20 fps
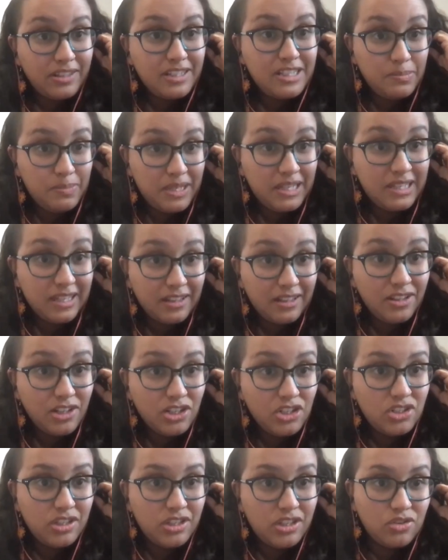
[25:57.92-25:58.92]
speak
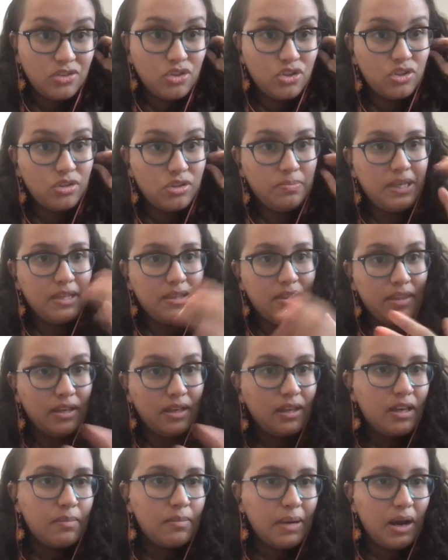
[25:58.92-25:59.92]
English, that you should be
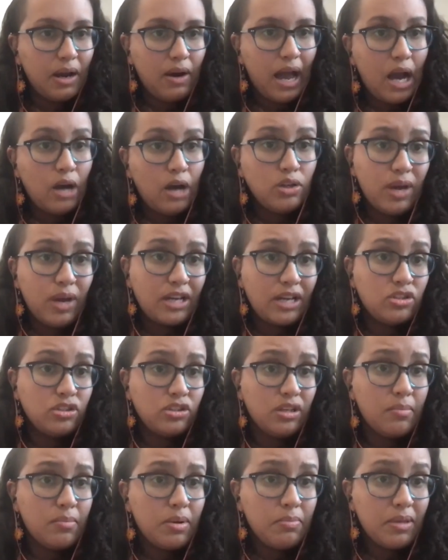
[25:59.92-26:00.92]
thinking about how you actually
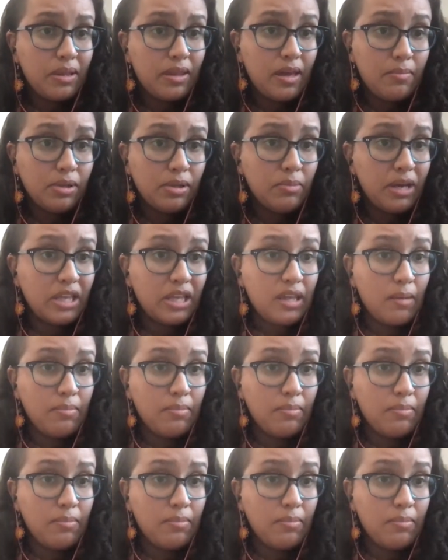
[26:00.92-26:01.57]
implement that